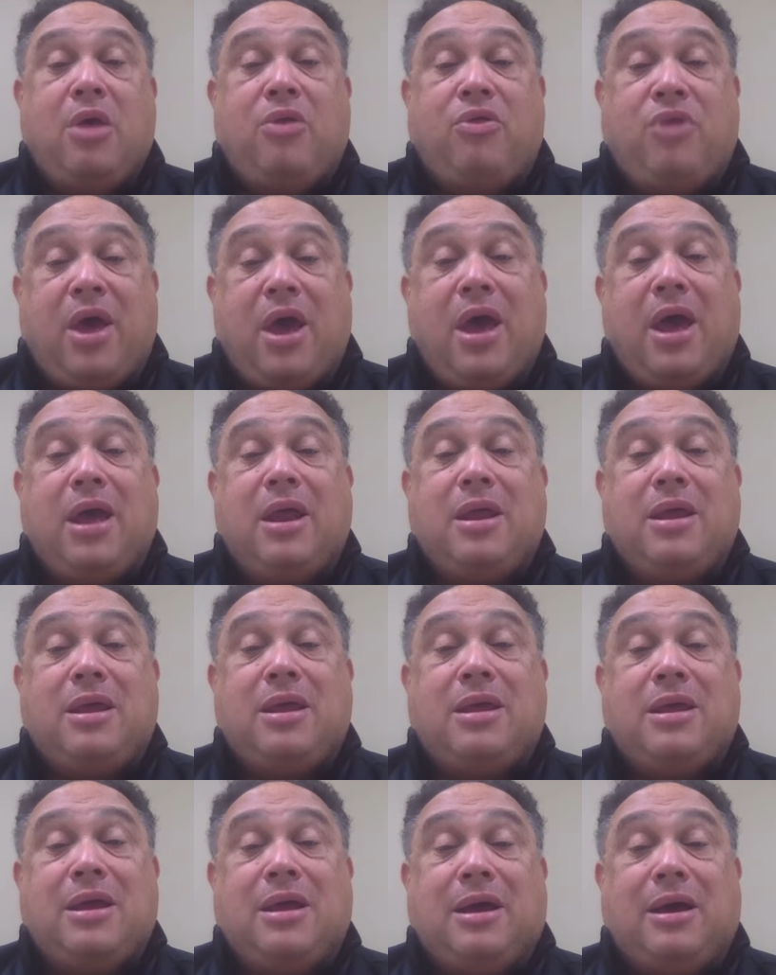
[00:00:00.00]
that
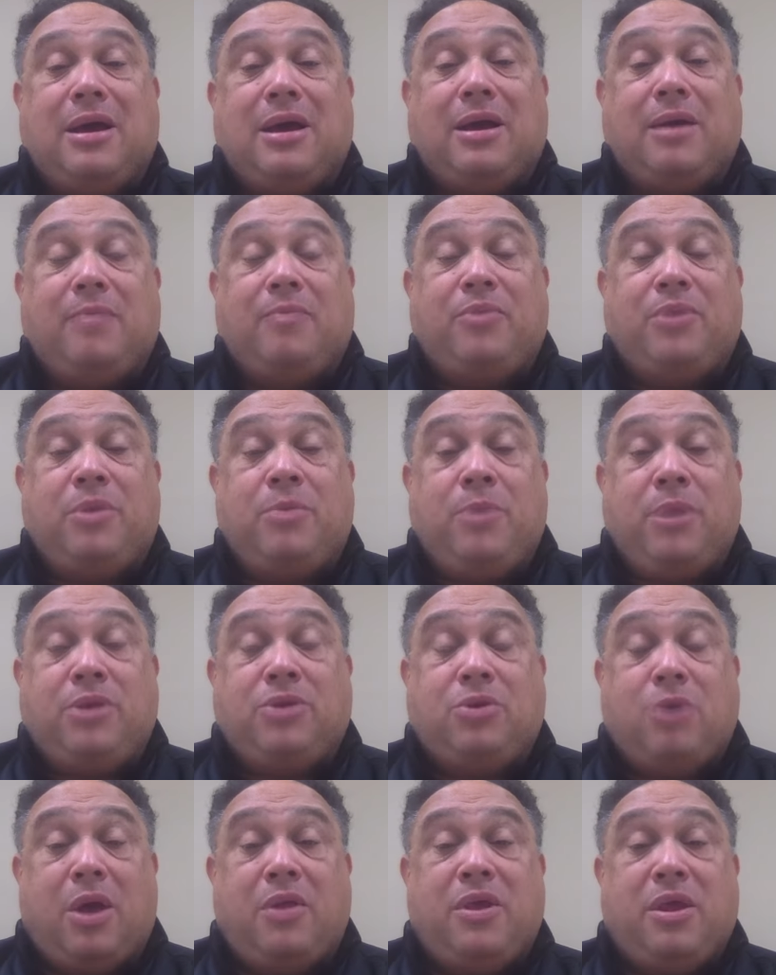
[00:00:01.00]
the humidity is
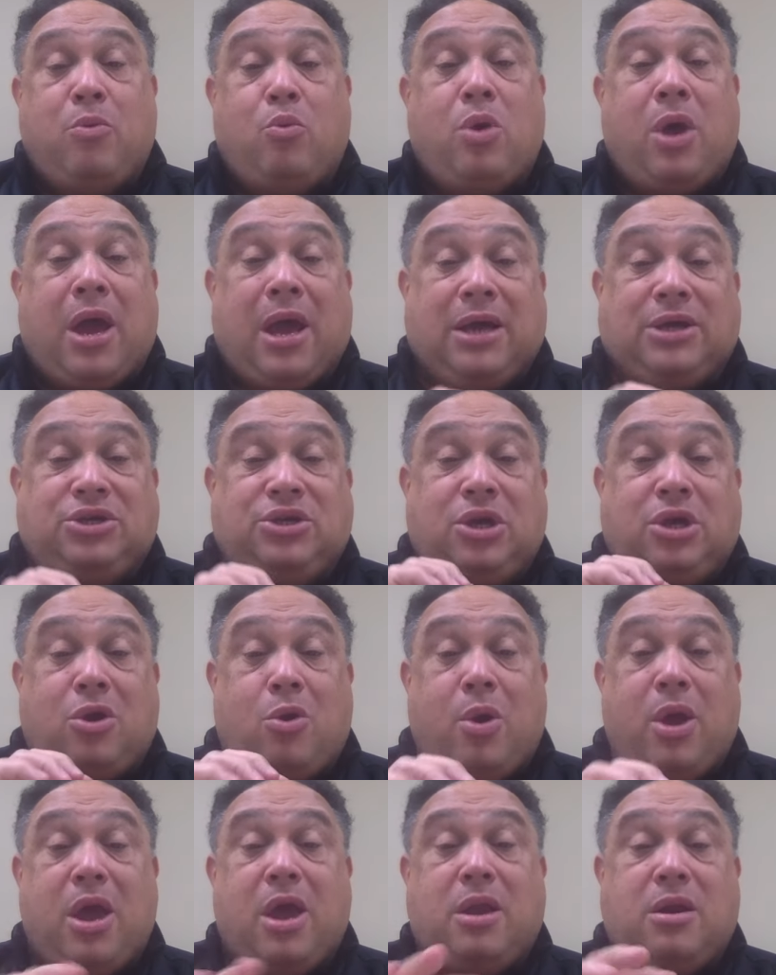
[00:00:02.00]
so high they will actually
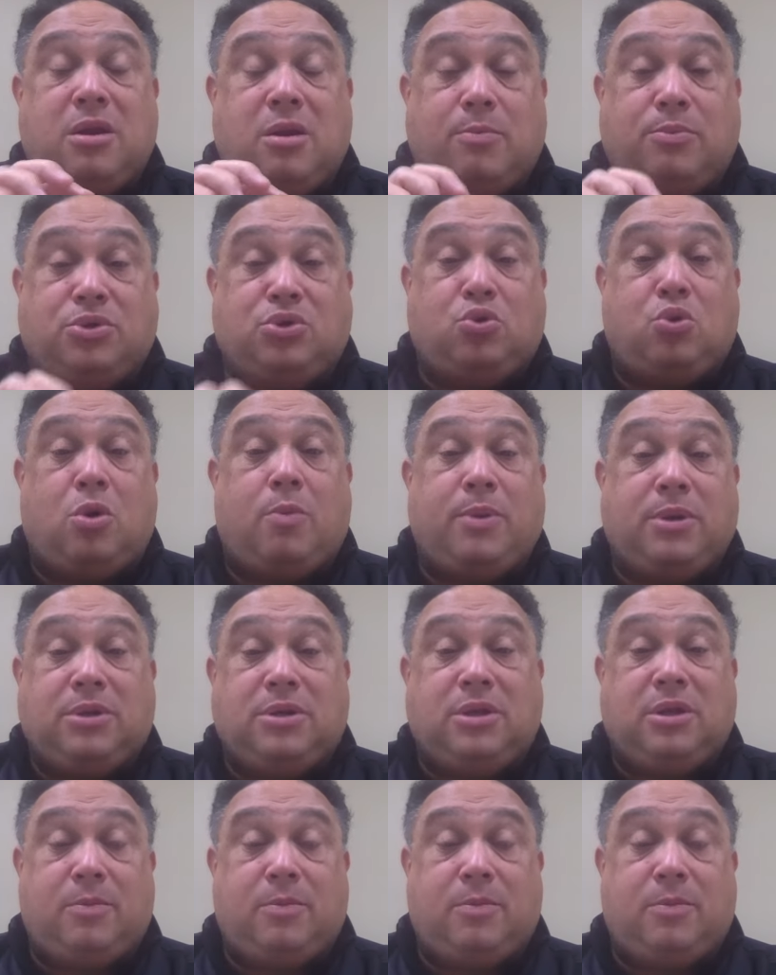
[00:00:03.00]
go ahead and absorb into the